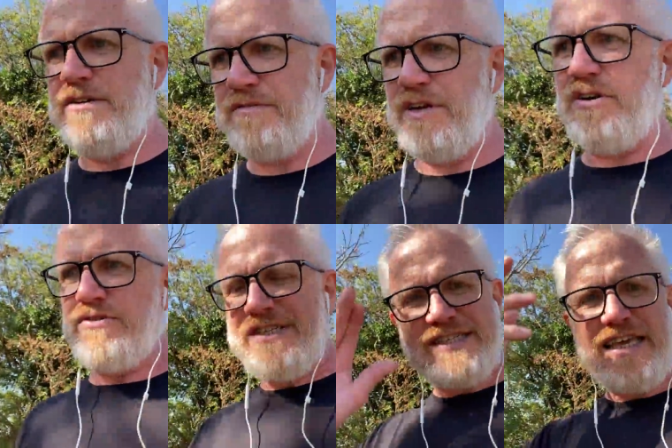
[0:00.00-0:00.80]
you know,
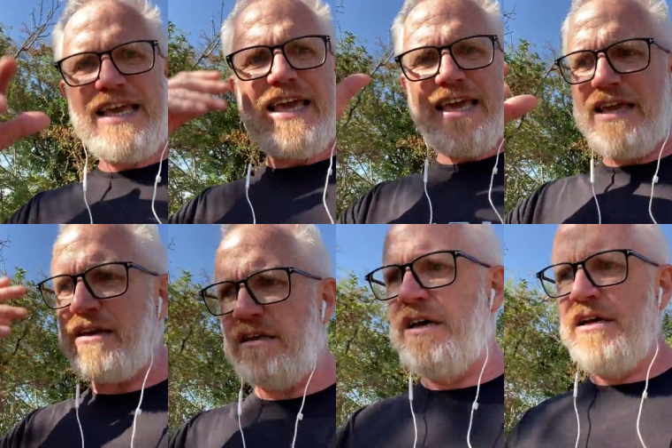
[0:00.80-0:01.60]
singing
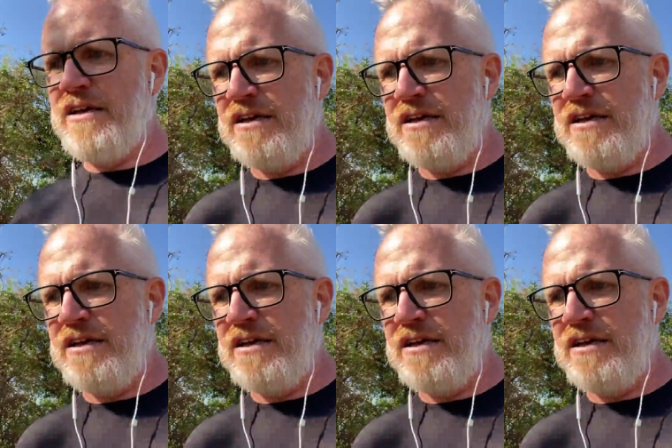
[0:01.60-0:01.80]
and